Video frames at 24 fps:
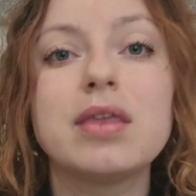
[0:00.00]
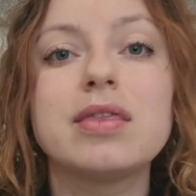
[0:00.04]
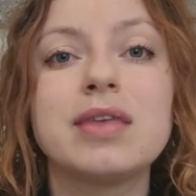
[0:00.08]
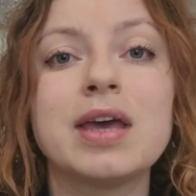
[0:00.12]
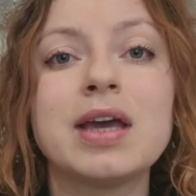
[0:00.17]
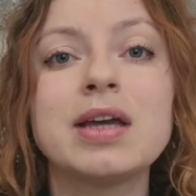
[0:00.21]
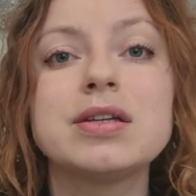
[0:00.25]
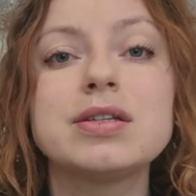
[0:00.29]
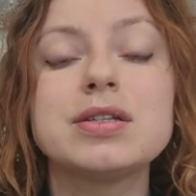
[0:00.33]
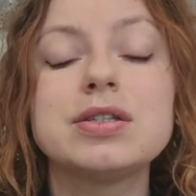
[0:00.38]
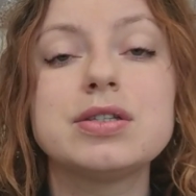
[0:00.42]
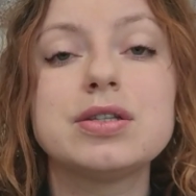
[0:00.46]

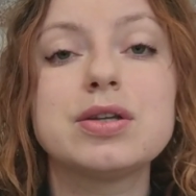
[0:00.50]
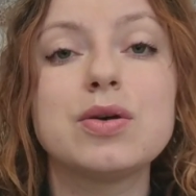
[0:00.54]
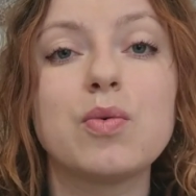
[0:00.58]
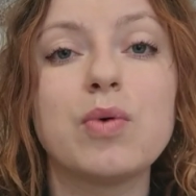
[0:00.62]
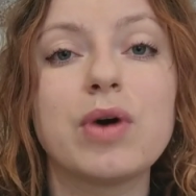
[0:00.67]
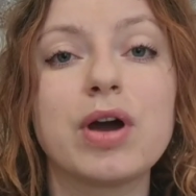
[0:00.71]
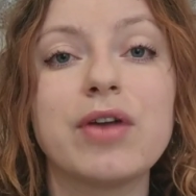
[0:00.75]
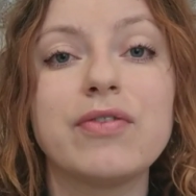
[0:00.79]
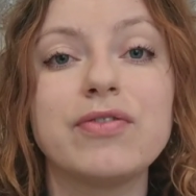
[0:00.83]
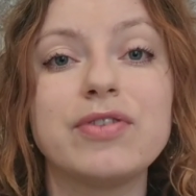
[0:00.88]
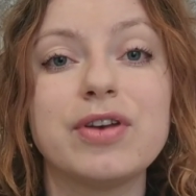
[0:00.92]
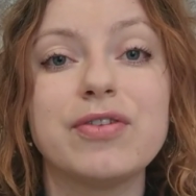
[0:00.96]
thanks to
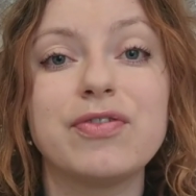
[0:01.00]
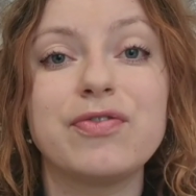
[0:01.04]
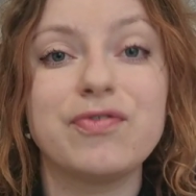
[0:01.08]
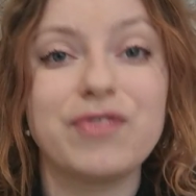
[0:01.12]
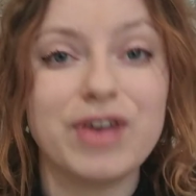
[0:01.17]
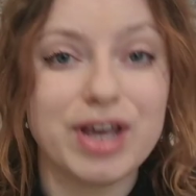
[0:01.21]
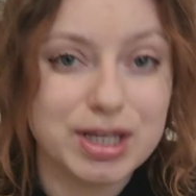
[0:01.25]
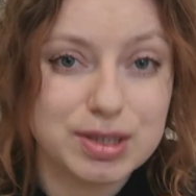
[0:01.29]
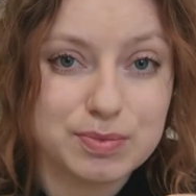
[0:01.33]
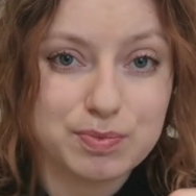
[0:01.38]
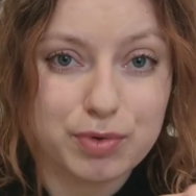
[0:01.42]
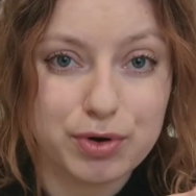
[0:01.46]
one of the
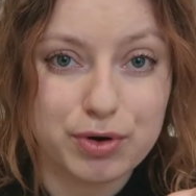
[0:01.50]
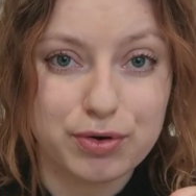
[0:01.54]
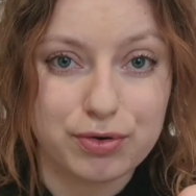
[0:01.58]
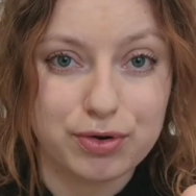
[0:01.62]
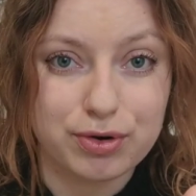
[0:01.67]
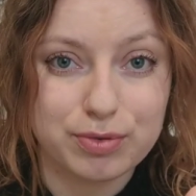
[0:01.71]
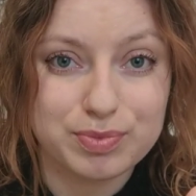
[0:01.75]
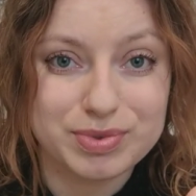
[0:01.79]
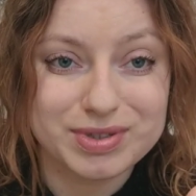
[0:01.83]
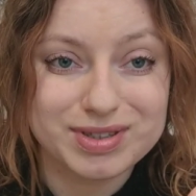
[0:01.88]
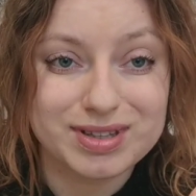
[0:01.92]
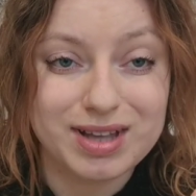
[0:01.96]
Facebook
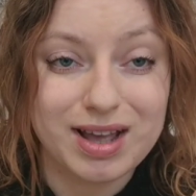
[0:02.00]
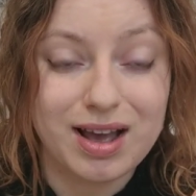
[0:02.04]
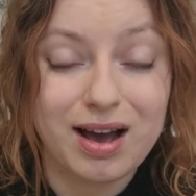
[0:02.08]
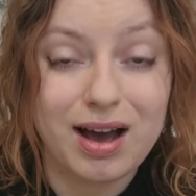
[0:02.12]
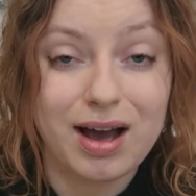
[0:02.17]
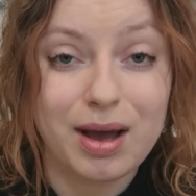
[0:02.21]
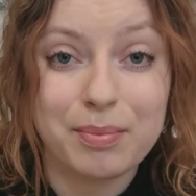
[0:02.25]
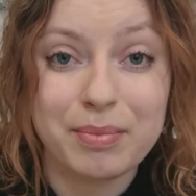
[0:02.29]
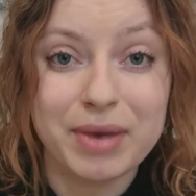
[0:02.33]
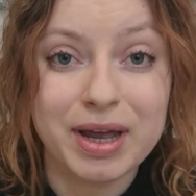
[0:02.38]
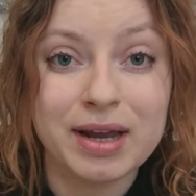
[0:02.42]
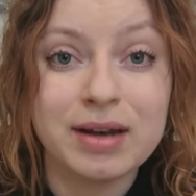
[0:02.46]
groups that
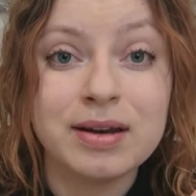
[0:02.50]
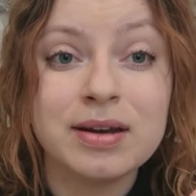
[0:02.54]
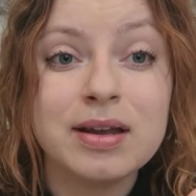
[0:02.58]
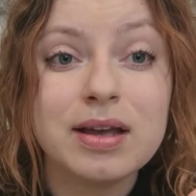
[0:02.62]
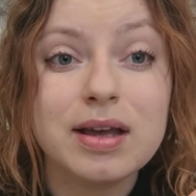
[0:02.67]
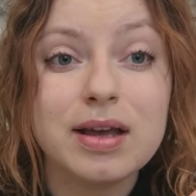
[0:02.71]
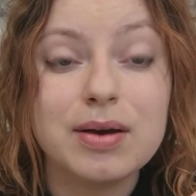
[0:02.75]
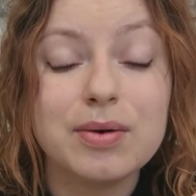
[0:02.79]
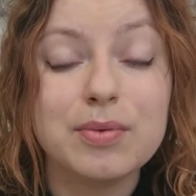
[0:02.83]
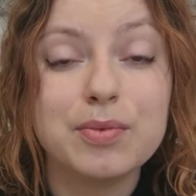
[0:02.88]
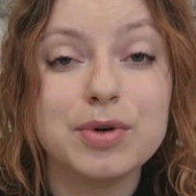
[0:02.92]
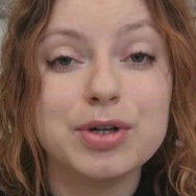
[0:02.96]
I'm in,
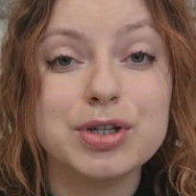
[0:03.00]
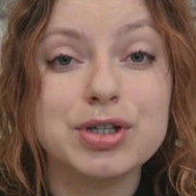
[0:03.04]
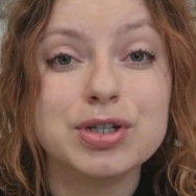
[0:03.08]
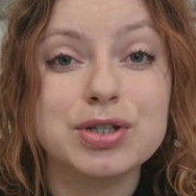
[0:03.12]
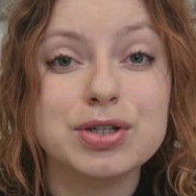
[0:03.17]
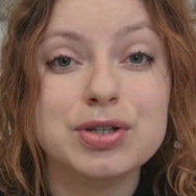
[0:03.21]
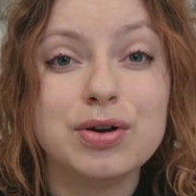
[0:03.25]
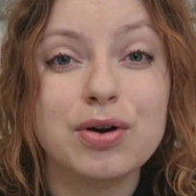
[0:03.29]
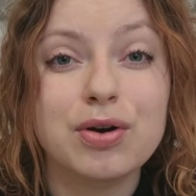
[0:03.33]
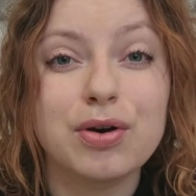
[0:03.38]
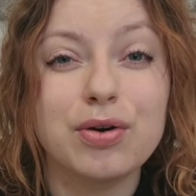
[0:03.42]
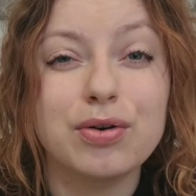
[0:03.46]
which
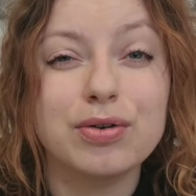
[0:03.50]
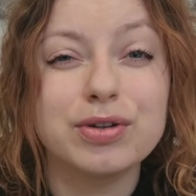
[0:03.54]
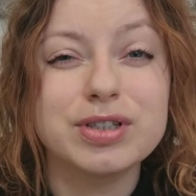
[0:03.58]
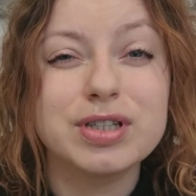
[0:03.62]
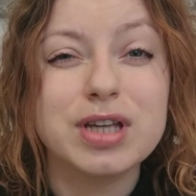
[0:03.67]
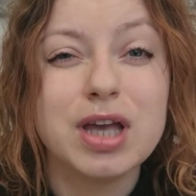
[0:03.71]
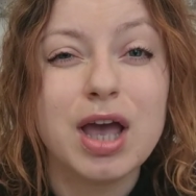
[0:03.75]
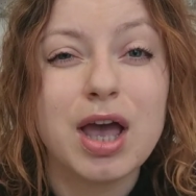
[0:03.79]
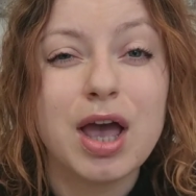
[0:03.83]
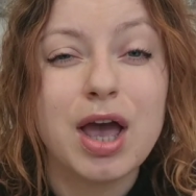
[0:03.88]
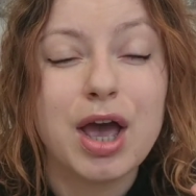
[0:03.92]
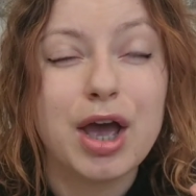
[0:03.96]
is
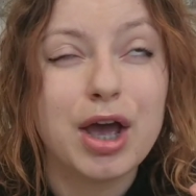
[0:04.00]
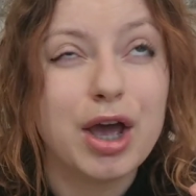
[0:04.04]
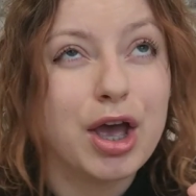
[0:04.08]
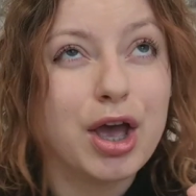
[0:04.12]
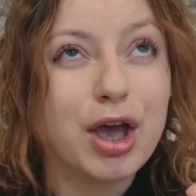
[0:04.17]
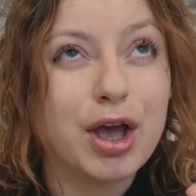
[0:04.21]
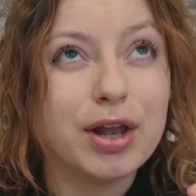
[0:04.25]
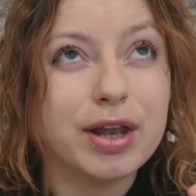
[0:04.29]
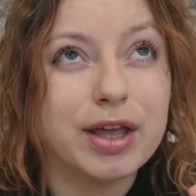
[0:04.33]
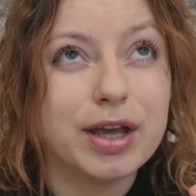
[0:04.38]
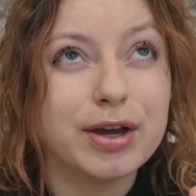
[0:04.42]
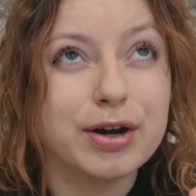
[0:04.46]
called
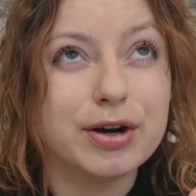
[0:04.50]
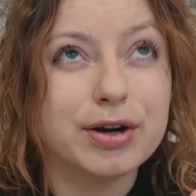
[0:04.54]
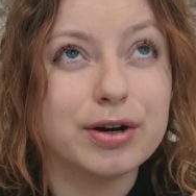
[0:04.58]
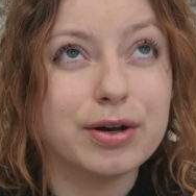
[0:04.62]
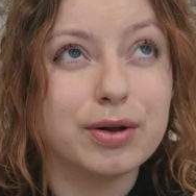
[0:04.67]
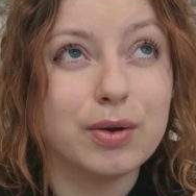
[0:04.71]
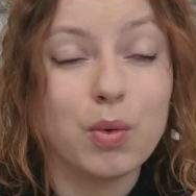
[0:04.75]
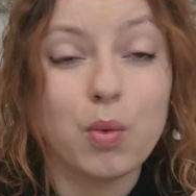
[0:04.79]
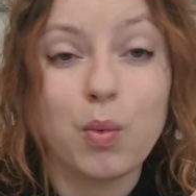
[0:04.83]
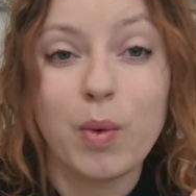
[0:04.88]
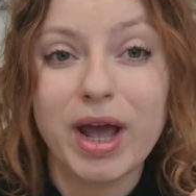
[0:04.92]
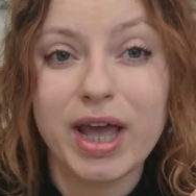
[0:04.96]
Curly
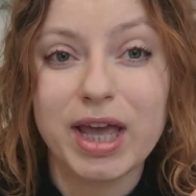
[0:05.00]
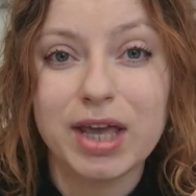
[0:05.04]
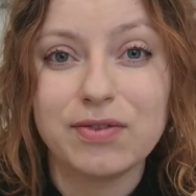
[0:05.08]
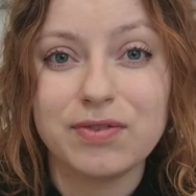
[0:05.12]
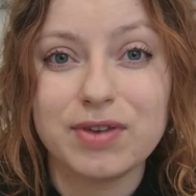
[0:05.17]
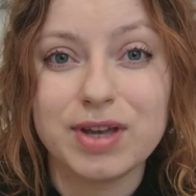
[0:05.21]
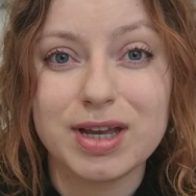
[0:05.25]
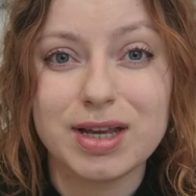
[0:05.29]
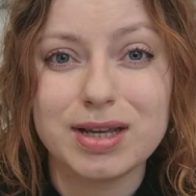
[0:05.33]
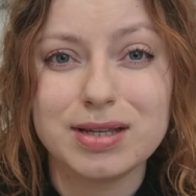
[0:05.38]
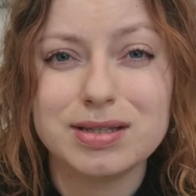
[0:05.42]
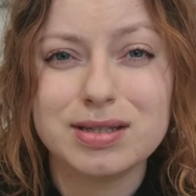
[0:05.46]
Girl
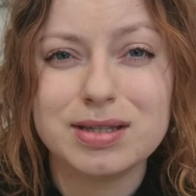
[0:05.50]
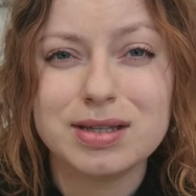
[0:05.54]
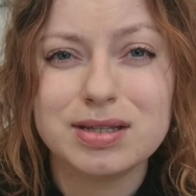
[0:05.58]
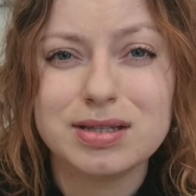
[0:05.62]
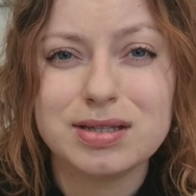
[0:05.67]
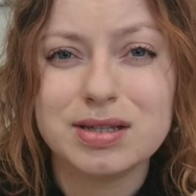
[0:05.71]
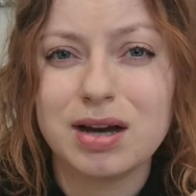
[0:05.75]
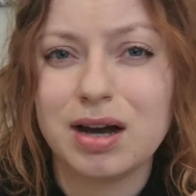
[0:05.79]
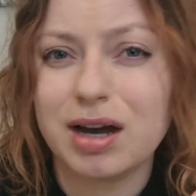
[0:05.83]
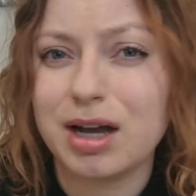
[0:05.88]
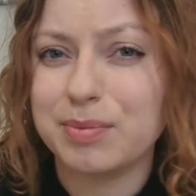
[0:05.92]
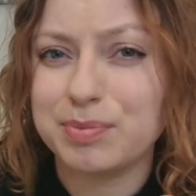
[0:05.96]
Wavies
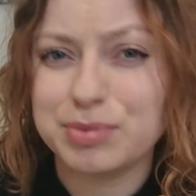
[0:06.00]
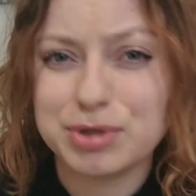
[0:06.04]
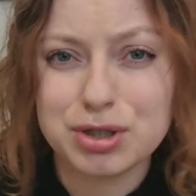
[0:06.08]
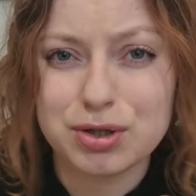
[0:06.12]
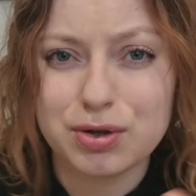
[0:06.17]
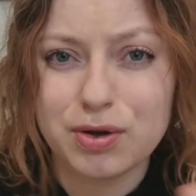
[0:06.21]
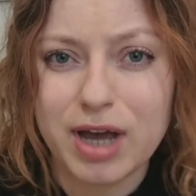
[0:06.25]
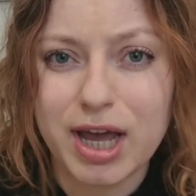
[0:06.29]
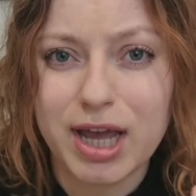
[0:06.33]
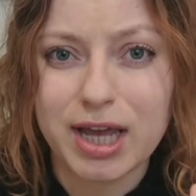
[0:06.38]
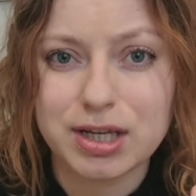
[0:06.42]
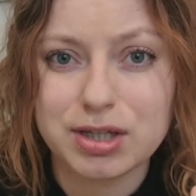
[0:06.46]
Type
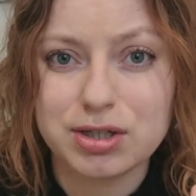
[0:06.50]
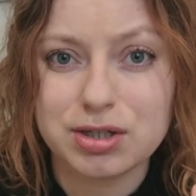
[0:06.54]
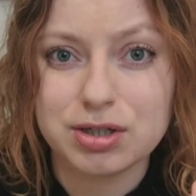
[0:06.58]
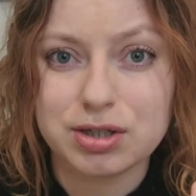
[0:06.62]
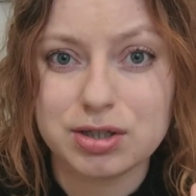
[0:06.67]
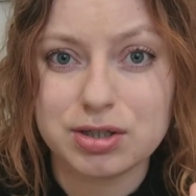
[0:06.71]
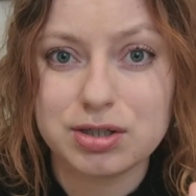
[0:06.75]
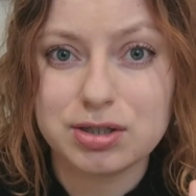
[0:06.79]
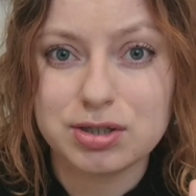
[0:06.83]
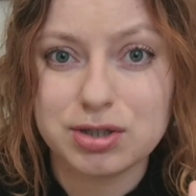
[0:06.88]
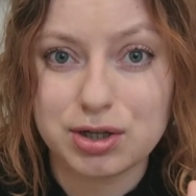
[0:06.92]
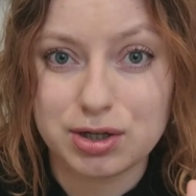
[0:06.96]
2A
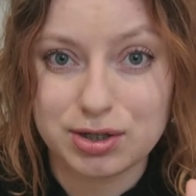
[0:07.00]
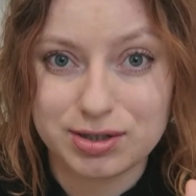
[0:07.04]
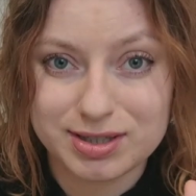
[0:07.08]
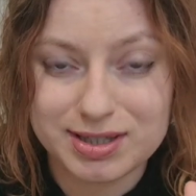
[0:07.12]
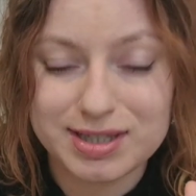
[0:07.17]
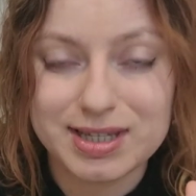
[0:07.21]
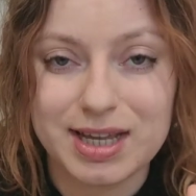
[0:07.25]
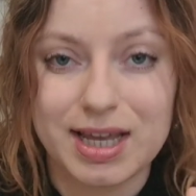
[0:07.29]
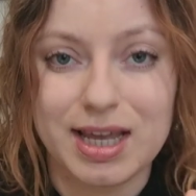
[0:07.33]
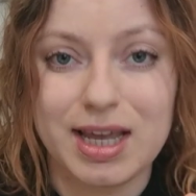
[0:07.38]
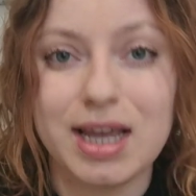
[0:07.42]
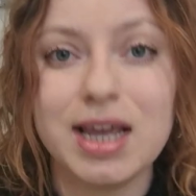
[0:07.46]
to
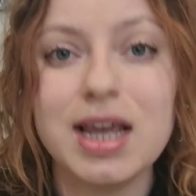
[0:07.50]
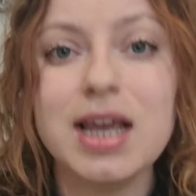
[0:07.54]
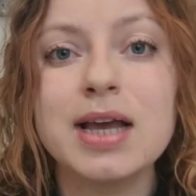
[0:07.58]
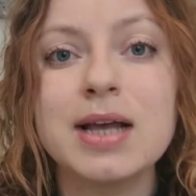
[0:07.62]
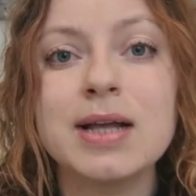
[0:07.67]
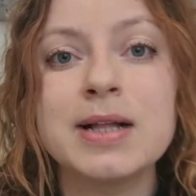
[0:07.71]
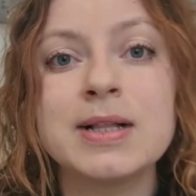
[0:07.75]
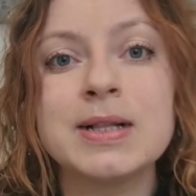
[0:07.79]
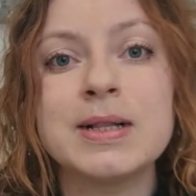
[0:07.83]
2C,